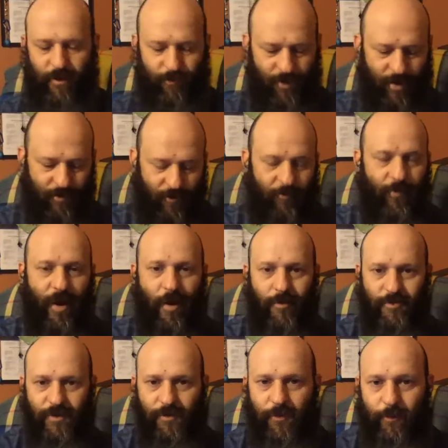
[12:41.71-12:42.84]
Writer of
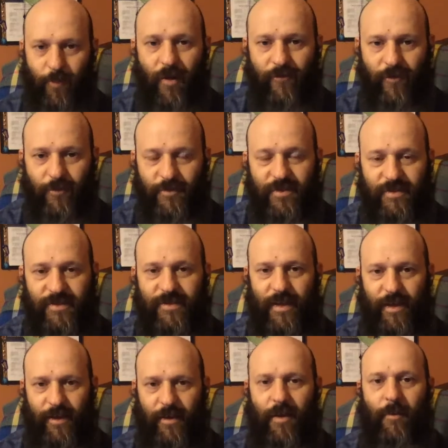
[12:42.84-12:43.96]
Proverbs is
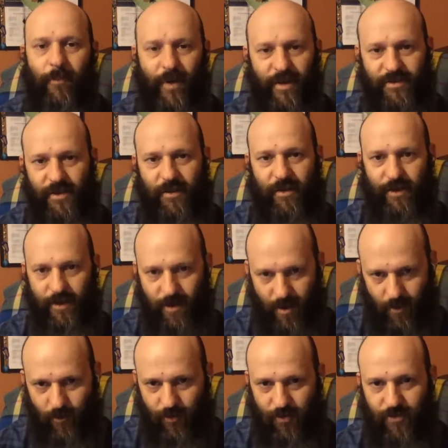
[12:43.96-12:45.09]
saying, basically,
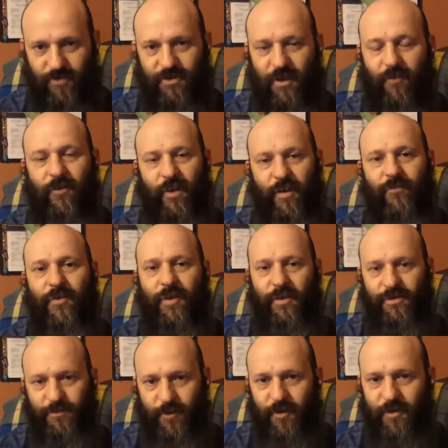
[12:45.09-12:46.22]
humble yourself, live in a
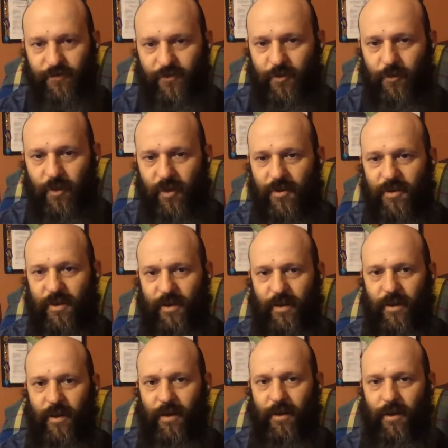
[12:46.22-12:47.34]
spirit of humility
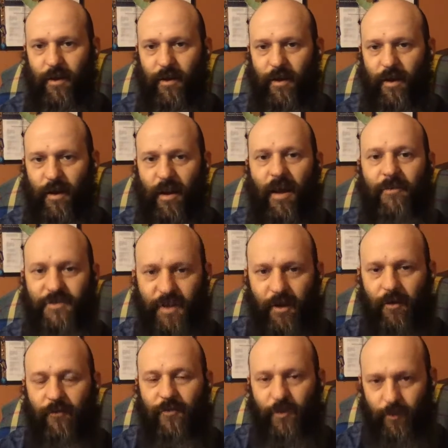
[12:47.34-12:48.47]
and a
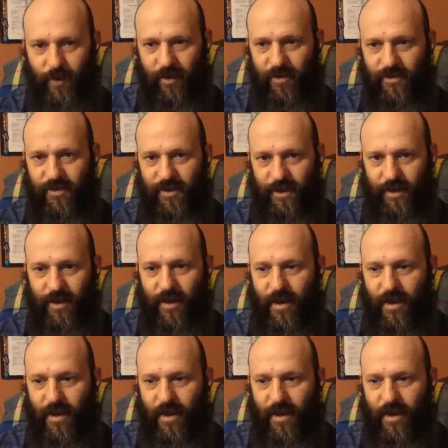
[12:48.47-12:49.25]
lifestyle of humility,